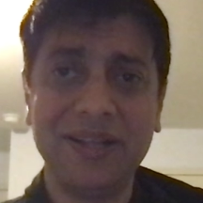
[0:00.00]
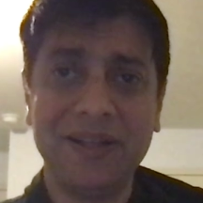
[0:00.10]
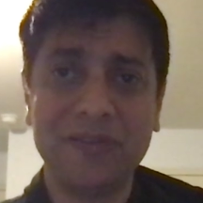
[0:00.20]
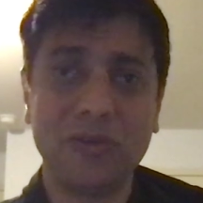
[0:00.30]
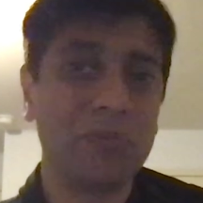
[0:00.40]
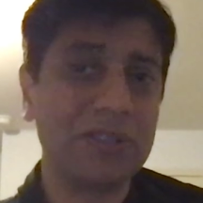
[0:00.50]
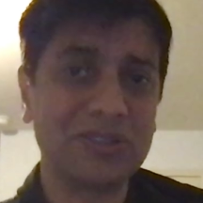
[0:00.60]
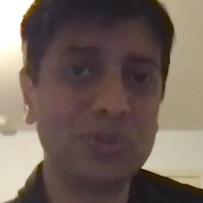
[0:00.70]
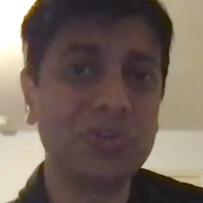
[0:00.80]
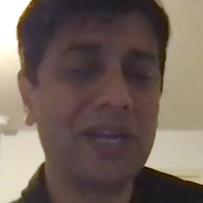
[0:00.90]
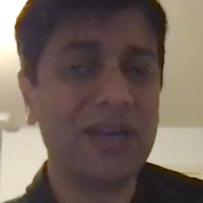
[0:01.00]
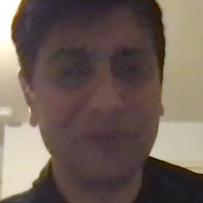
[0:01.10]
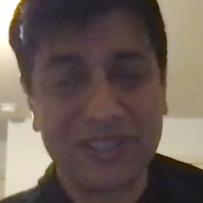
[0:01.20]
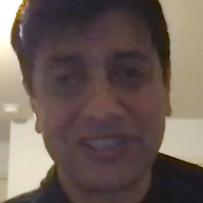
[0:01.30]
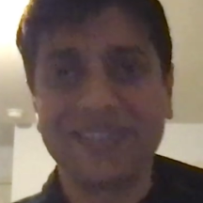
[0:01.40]
You must do that.
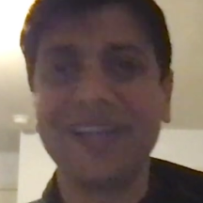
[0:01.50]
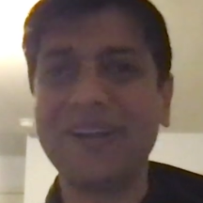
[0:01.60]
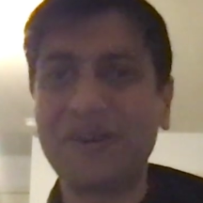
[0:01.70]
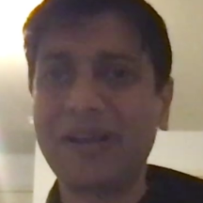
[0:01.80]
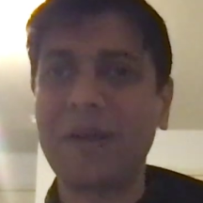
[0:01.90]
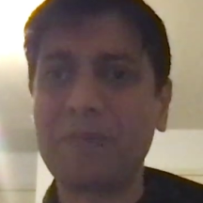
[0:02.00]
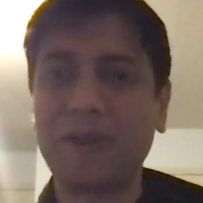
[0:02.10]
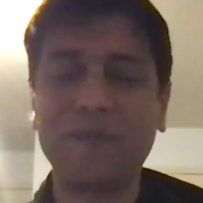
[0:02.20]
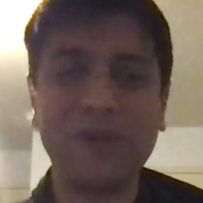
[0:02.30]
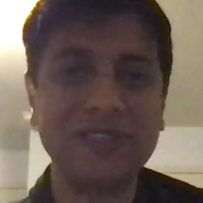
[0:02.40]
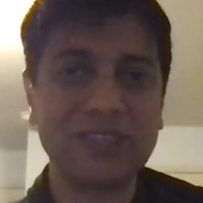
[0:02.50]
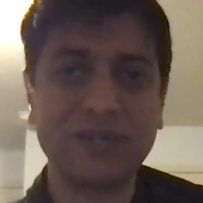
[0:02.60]
We did that in a couple of places.